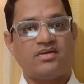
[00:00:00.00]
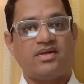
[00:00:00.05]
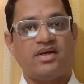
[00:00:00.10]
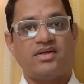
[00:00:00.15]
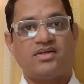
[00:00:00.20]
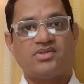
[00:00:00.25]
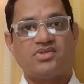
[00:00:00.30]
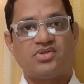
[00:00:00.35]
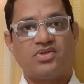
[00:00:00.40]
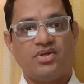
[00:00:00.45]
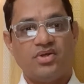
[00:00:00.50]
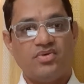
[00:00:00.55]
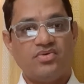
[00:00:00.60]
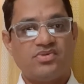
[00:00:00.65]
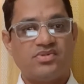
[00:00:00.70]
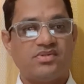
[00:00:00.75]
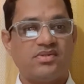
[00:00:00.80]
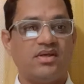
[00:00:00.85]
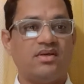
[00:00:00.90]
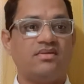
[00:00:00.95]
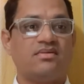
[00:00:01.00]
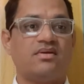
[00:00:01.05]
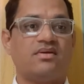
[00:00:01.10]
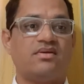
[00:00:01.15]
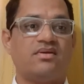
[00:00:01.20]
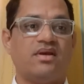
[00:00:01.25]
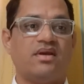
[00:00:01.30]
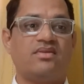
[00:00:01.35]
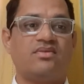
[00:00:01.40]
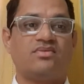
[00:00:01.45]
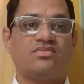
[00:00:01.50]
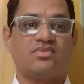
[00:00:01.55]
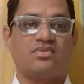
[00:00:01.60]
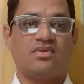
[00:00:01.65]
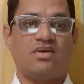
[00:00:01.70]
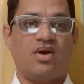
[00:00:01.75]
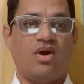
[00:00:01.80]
that is reducing the death